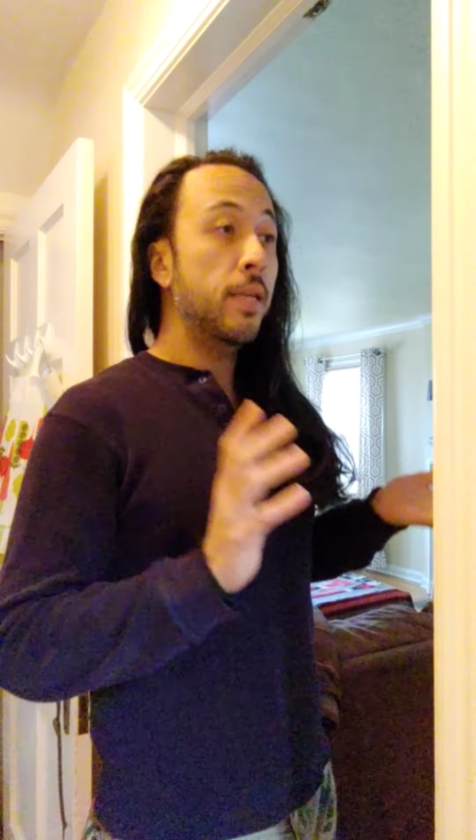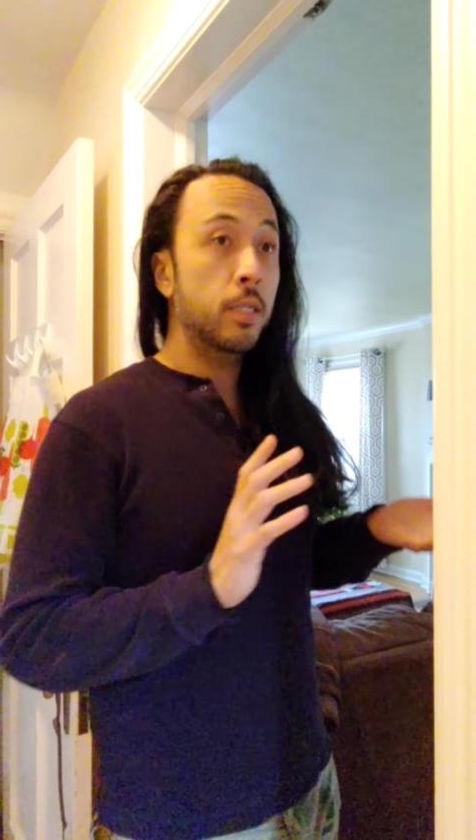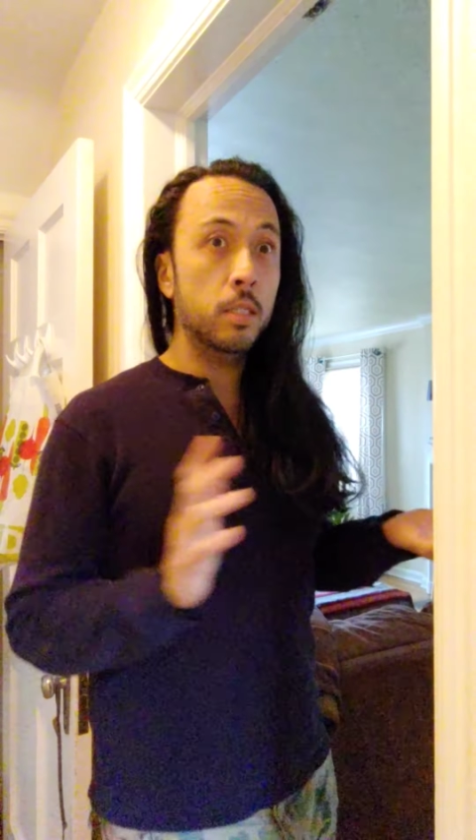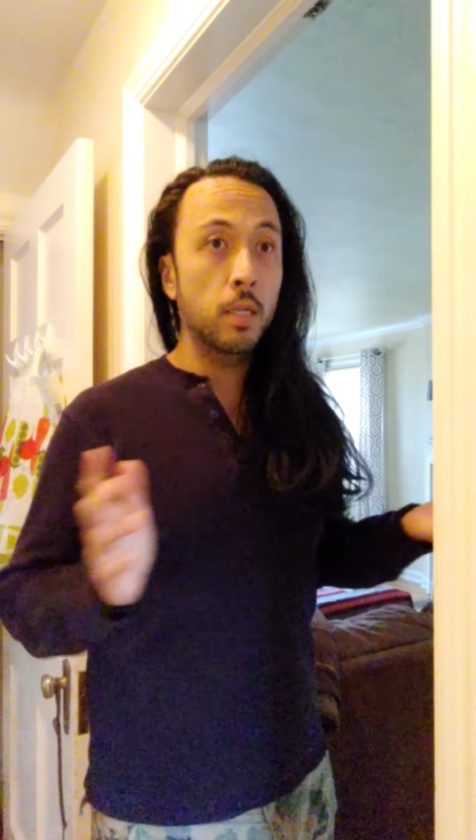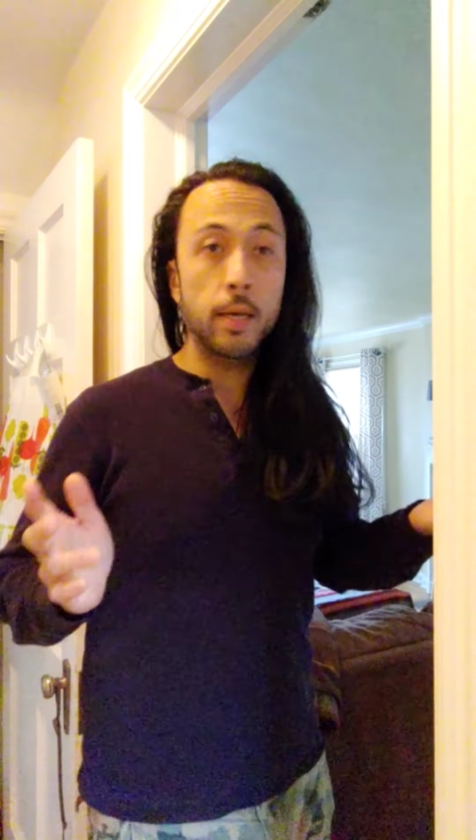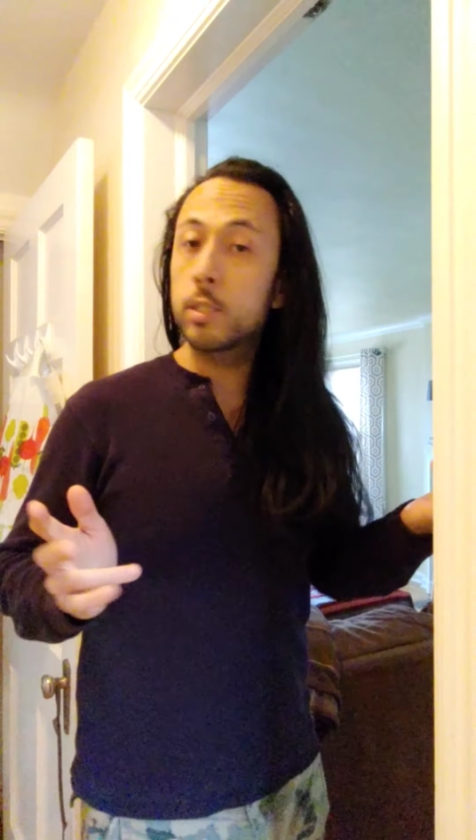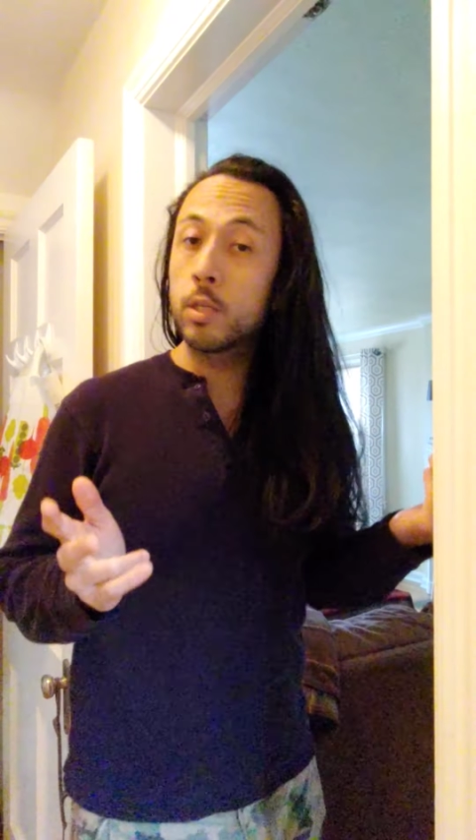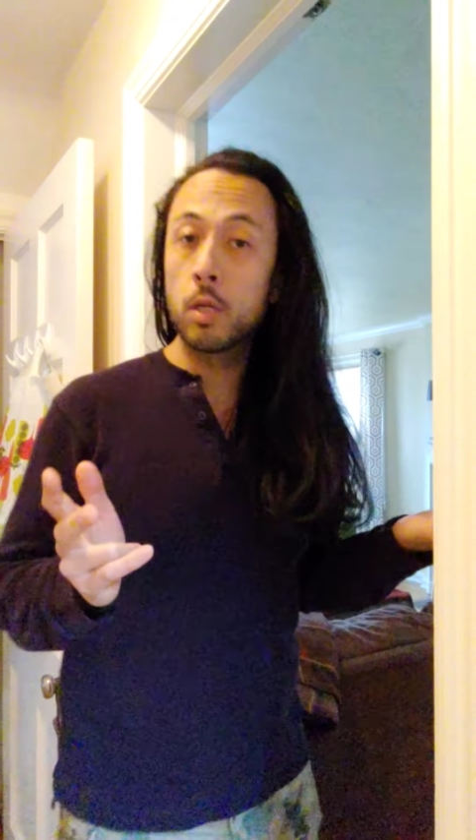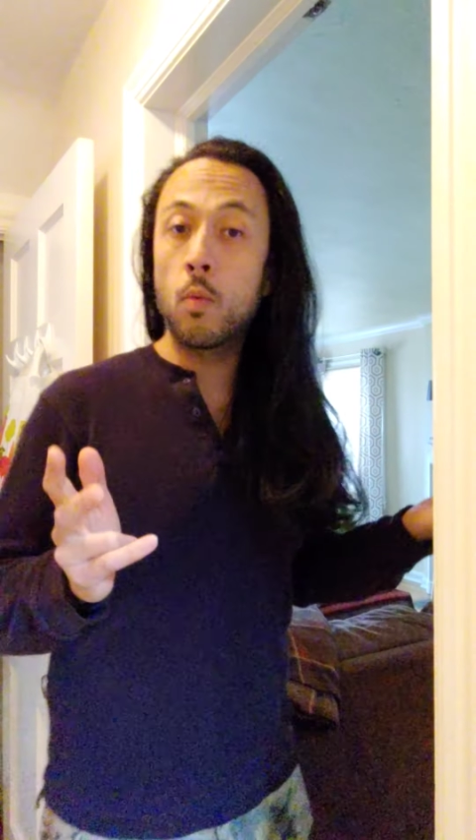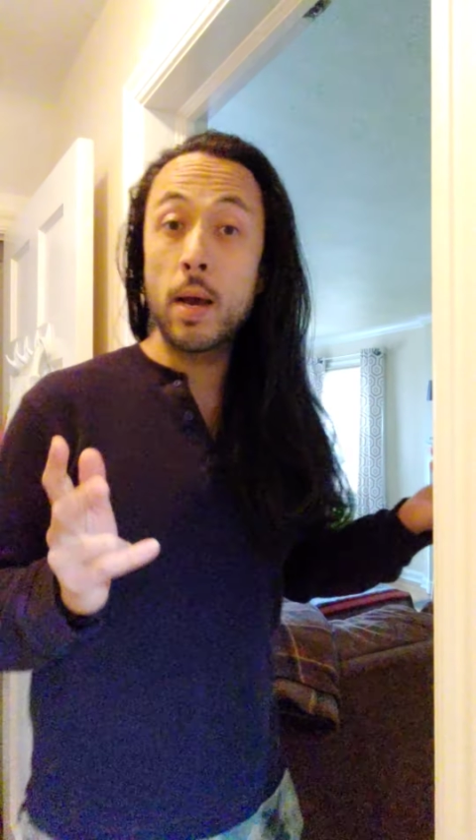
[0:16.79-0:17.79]
just actually a
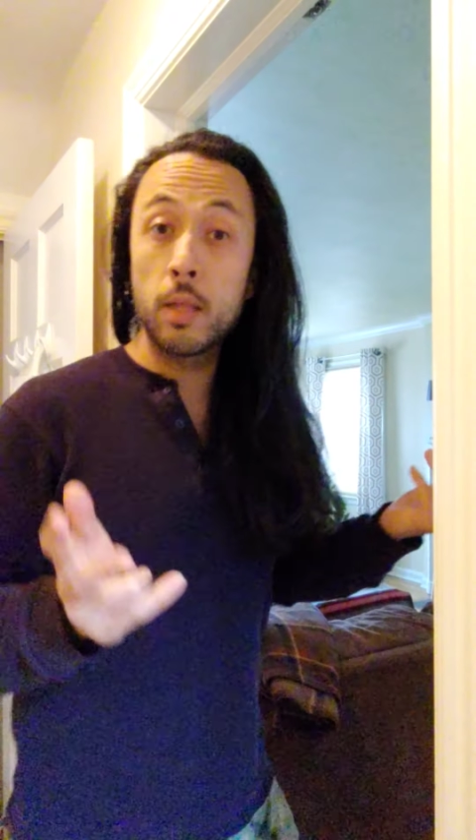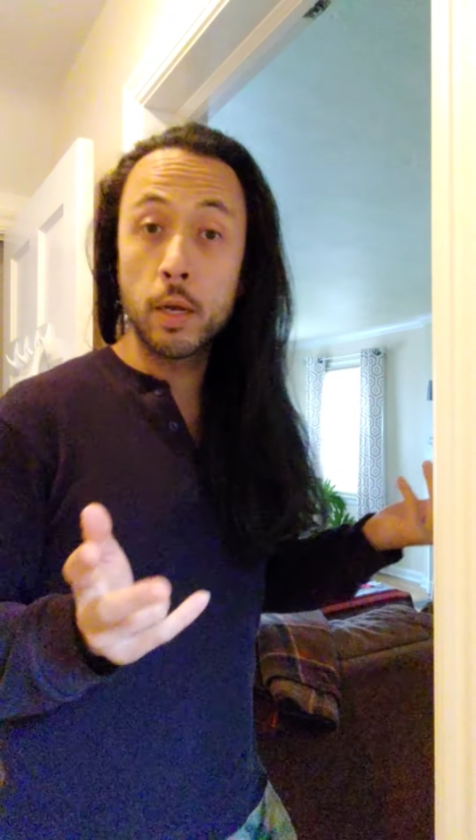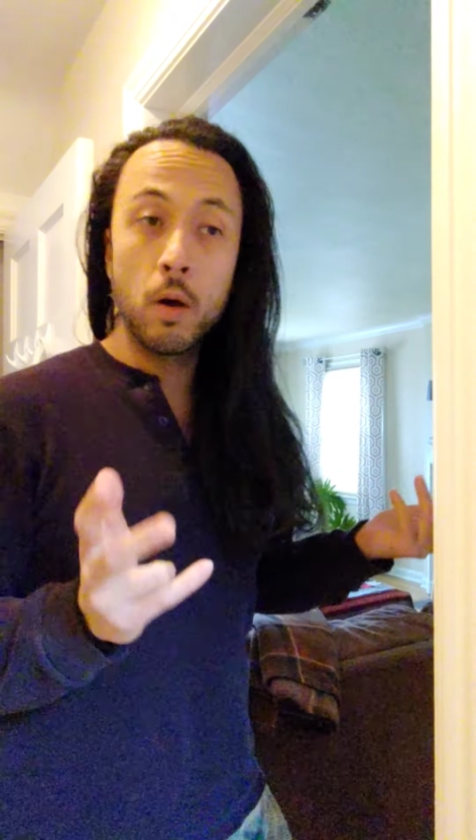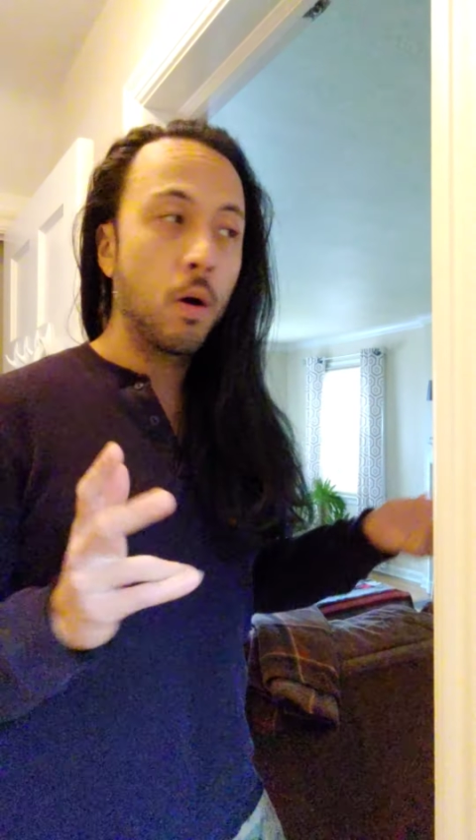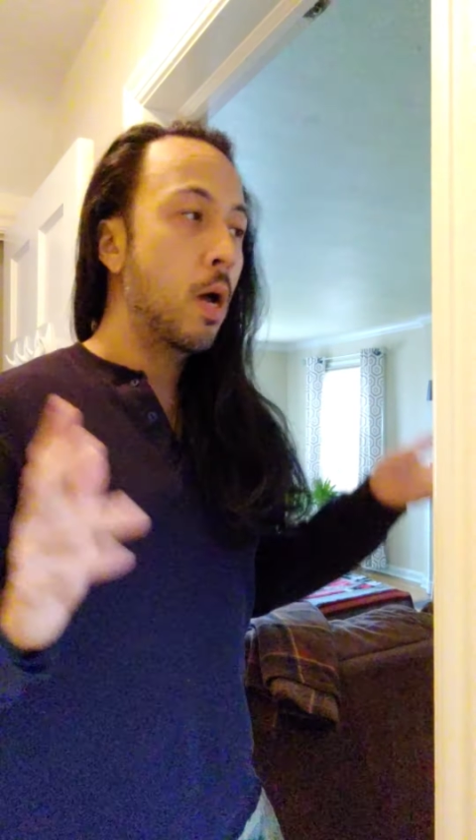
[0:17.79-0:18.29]
little while ago.